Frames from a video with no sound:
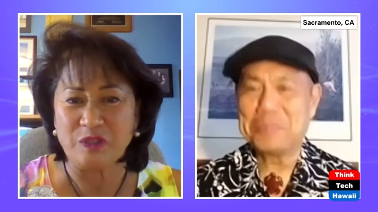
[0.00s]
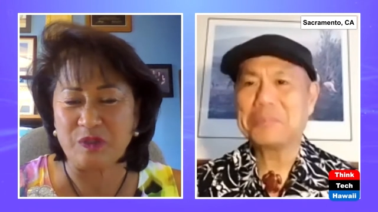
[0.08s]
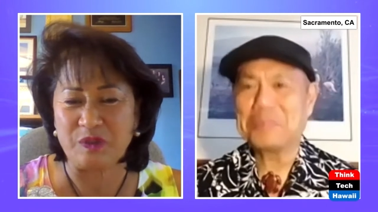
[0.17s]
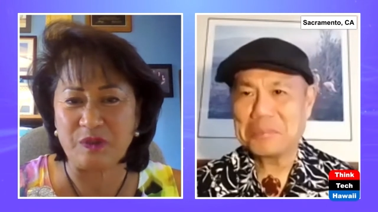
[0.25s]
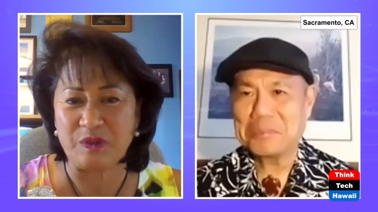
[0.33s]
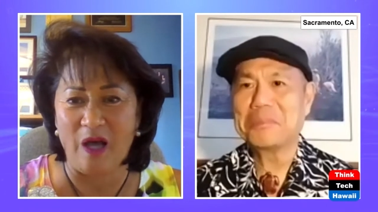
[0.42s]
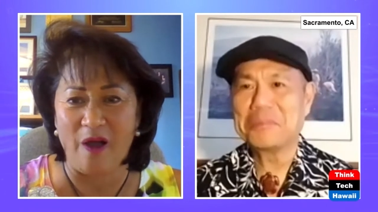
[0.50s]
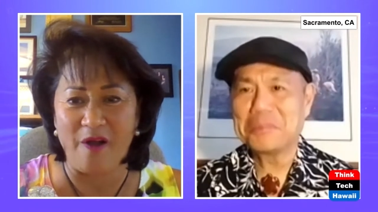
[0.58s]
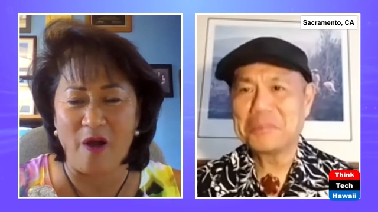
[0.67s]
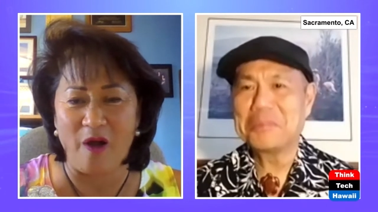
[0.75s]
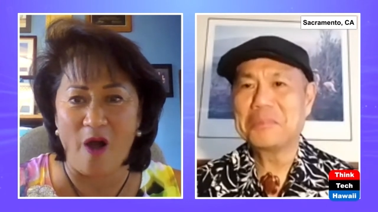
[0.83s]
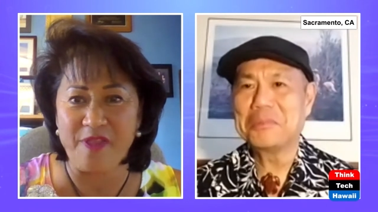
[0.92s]
Speaker 1: do,
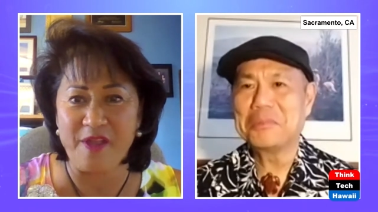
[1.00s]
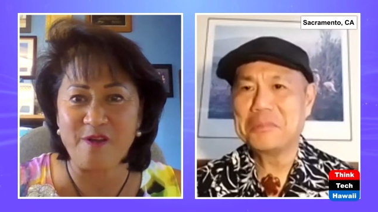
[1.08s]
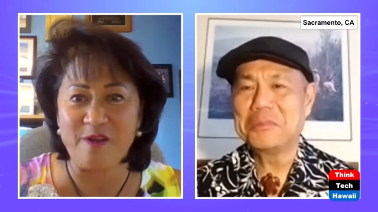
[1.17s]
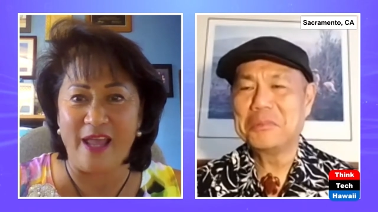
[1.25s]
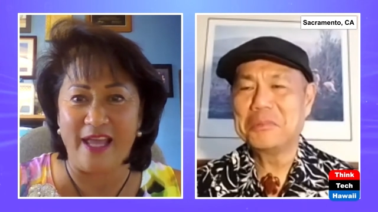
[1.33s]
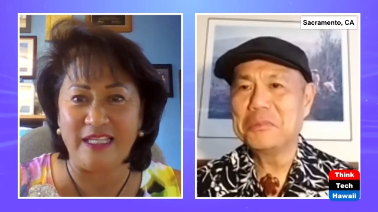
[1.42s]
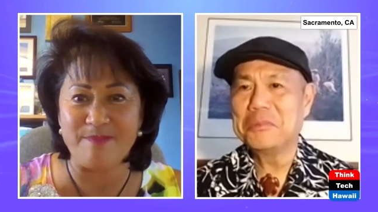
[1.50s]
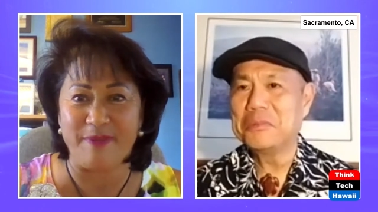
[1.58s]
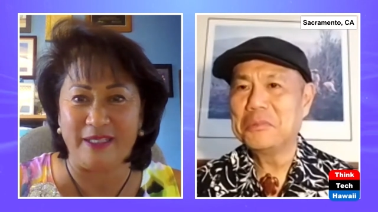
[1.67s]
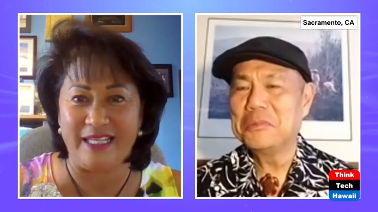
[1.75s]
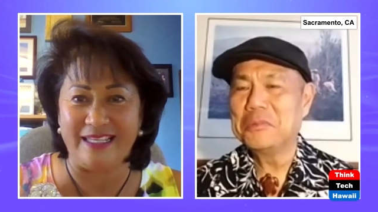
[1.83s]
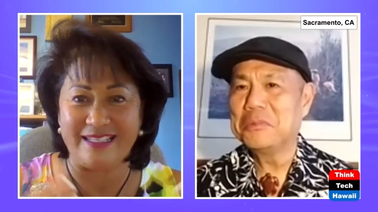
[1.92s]
are, are, are there
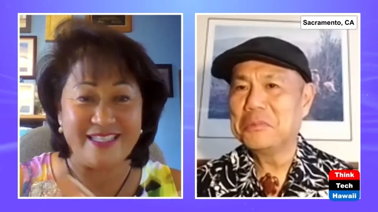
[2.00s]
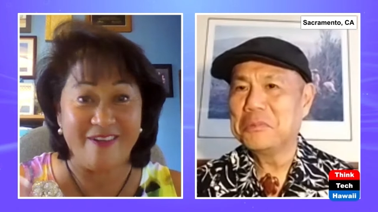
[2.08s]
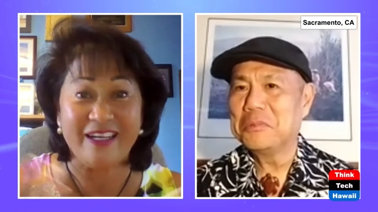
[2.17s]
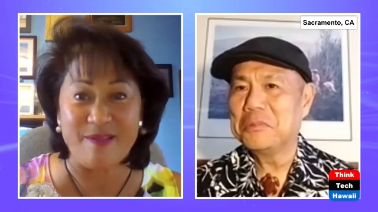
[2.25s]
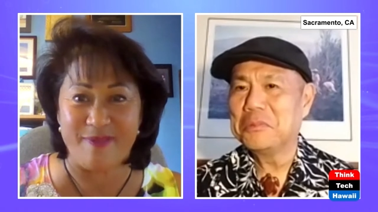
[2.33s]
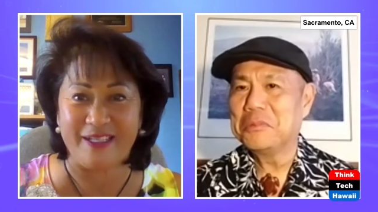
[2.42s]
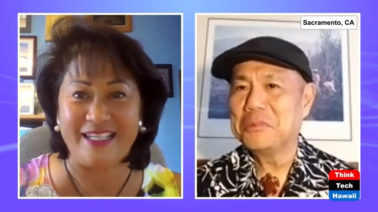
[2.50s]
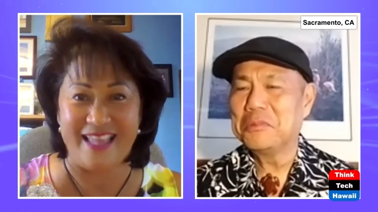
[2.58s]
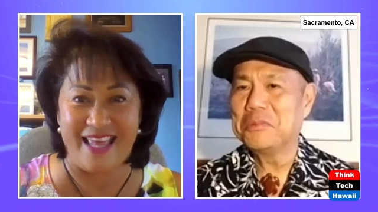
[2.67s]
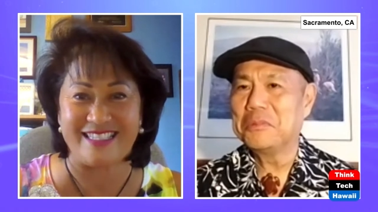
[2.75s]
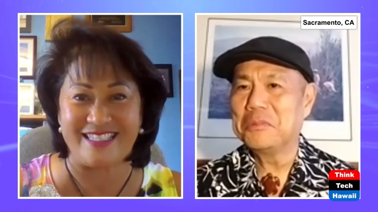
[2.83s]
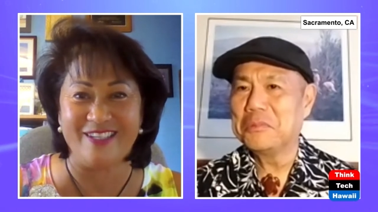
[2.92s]
anybody, is there anybody
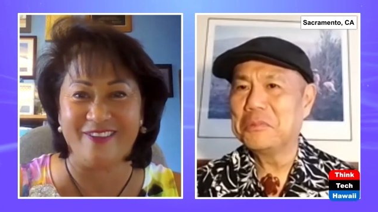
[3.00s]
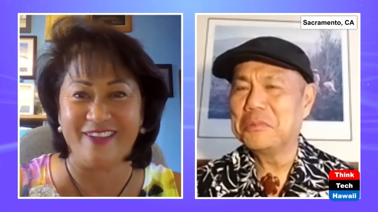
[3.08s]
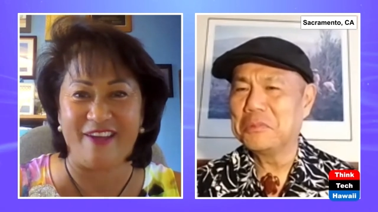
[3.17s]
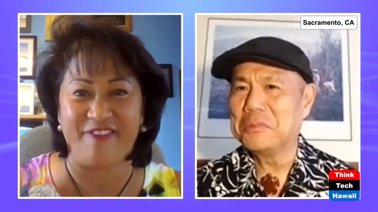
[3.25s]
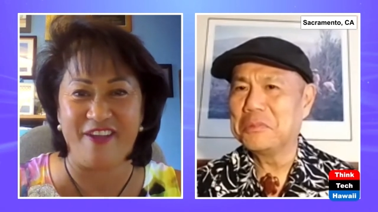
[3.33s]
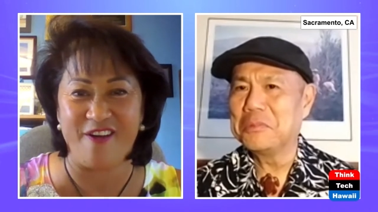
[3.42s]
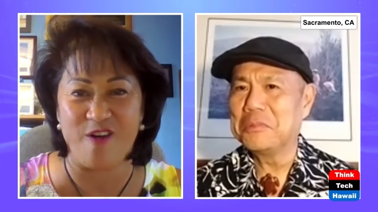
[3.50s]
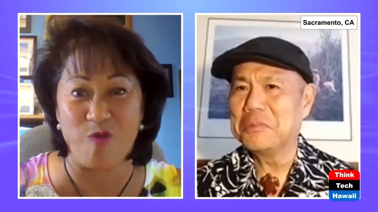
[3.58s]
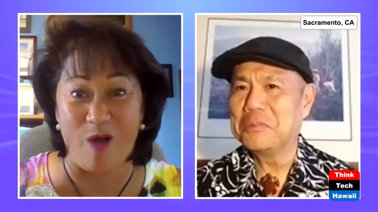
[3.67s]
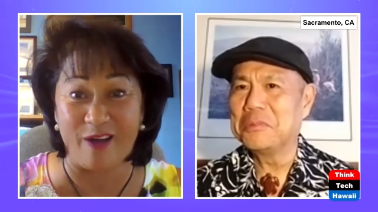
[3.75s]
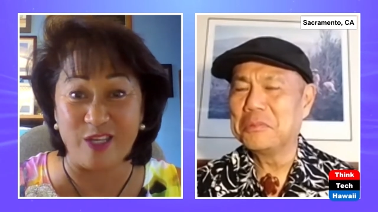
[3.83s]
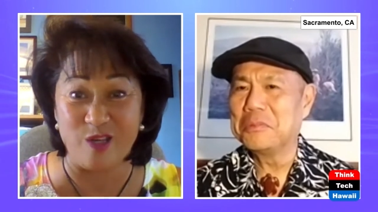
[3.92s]
that's still left there
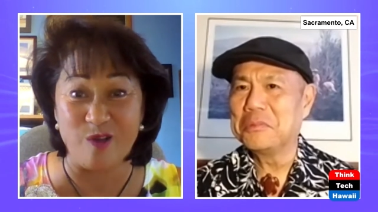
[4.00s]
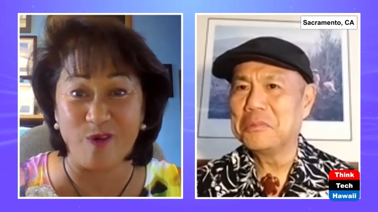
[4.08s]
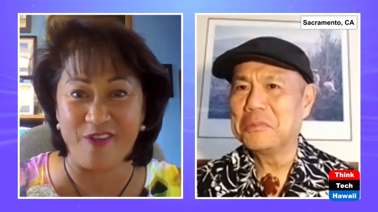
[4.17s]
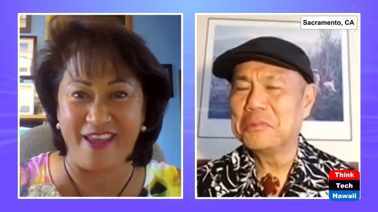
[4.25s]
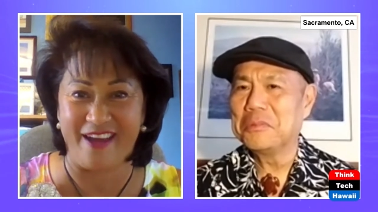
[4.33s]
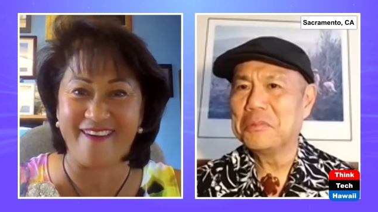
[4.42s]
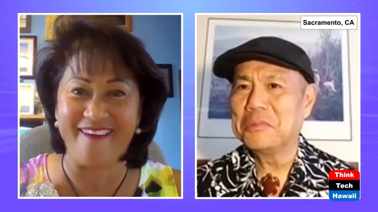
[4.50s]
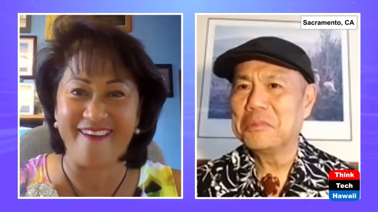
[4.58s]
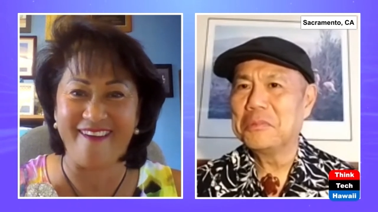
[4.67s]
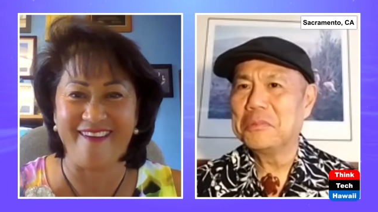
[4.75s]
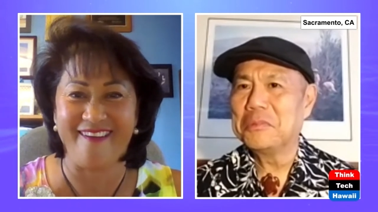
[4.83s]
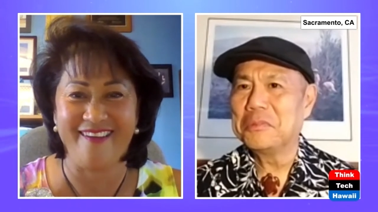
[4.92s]
while you were there?
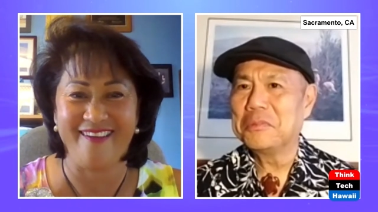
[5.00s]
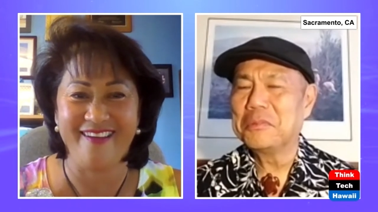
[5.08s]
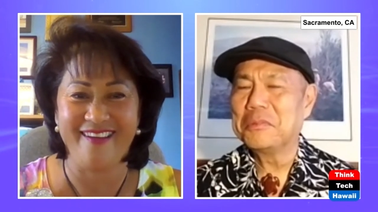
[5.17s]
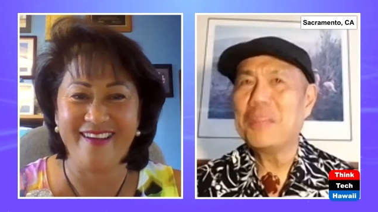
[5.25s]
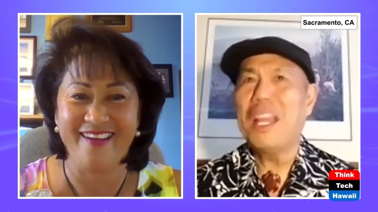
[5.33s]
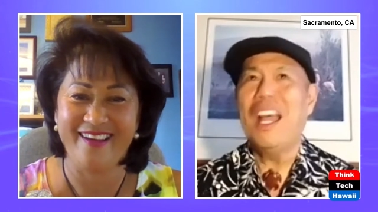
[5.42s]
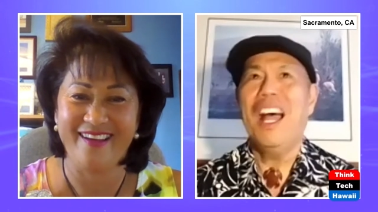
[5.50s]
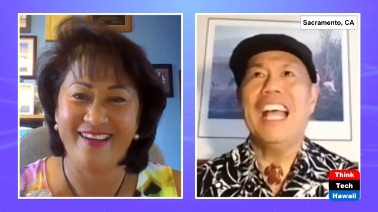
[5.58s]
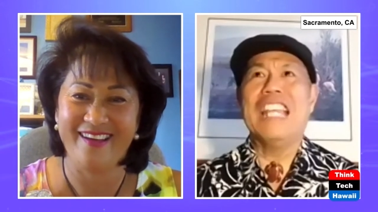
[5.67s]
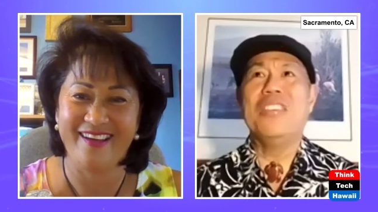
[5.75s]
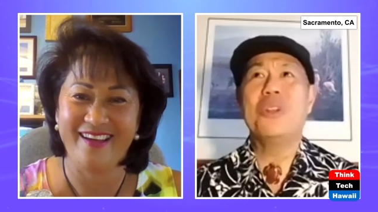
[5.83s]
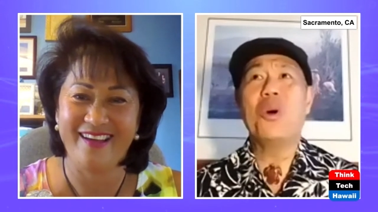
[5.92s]

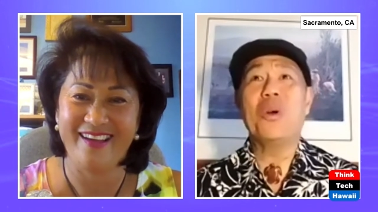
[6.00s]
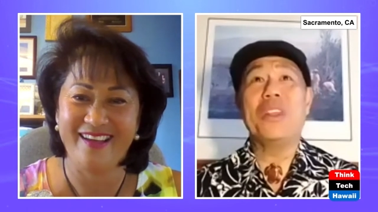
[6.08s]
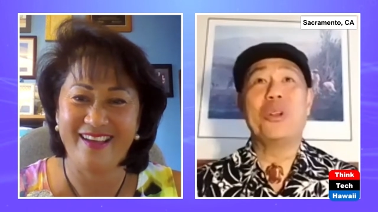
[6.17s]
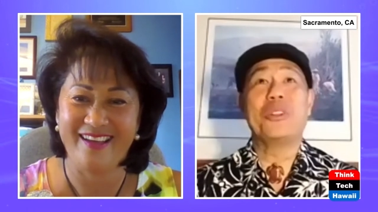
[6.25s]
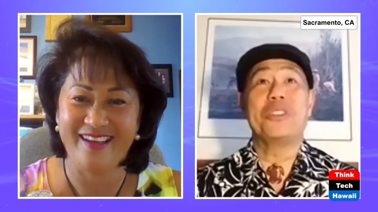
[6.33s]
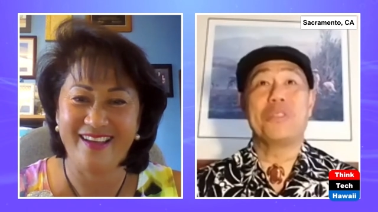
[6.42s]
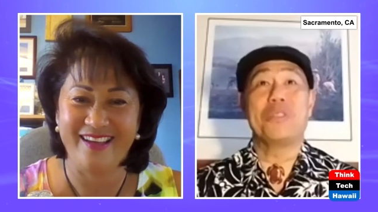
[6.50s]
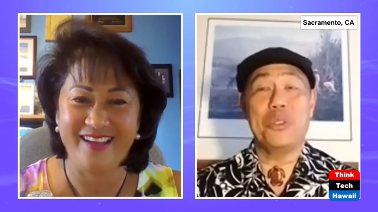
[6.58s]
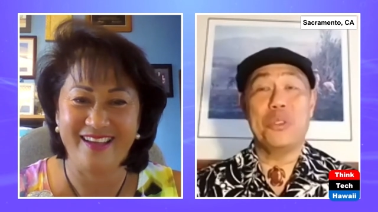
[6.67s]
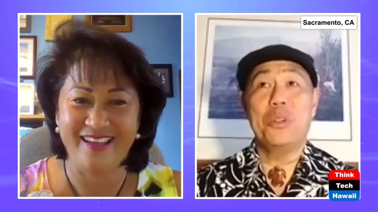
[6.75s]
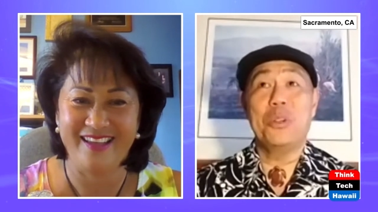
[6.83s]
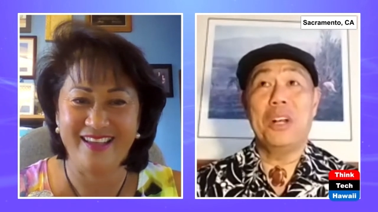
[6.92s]
Speaker 2: You know, there's a
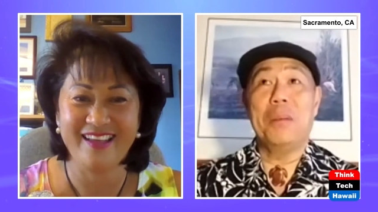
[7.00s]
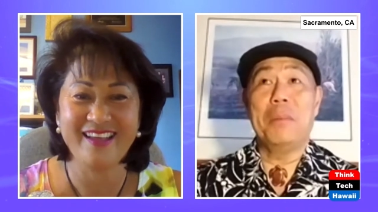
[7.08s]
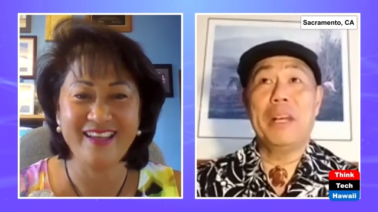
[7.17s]
few. Um, uh,